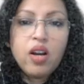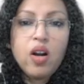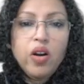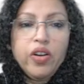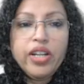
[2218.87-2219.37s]

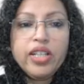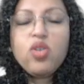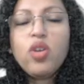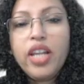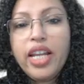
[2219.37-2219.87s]
Alright,
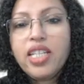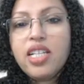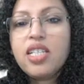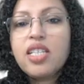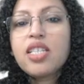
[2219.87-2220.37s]
so let
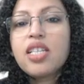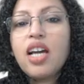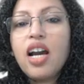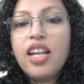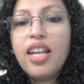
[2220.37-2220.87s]
us
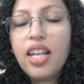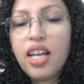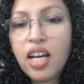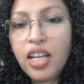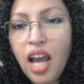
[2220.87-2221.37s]

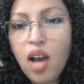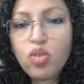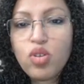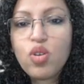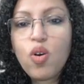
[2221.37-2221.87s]
learn how
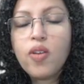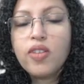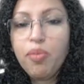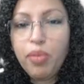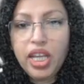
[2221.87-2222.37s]
to solve
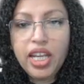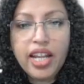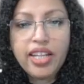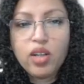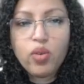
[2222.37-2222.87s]
the main
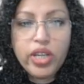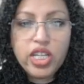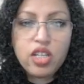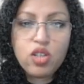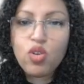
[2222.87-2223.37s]
idea
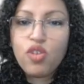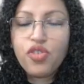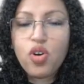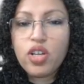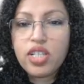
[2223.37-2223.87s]
question. So of
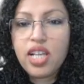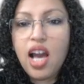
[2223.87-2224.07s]
course,